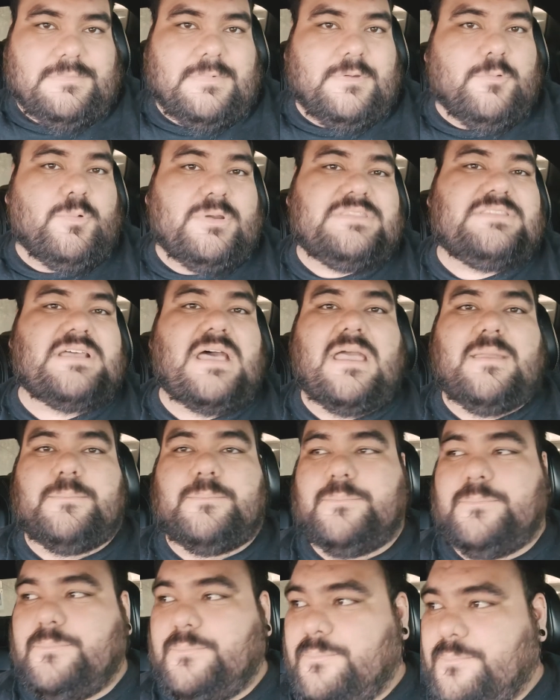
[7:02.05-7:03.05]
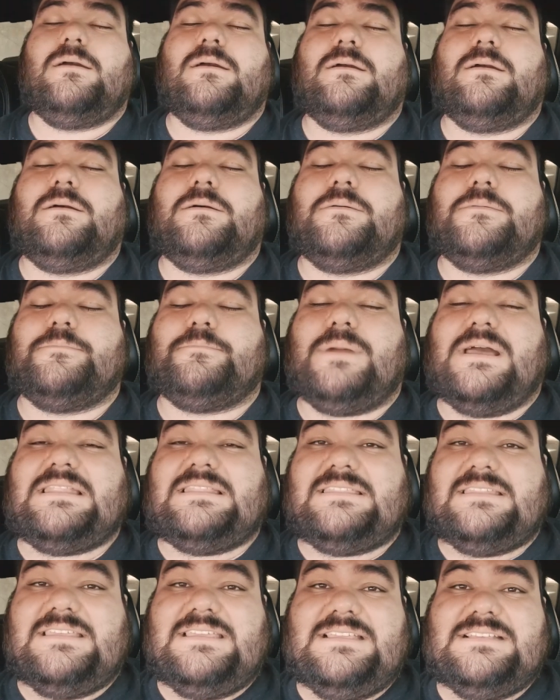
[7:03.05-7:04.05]
with time. My
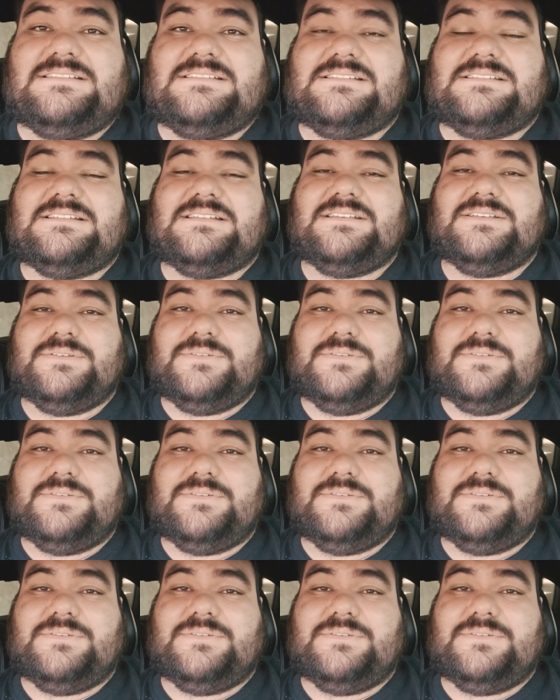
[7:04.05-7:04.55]
least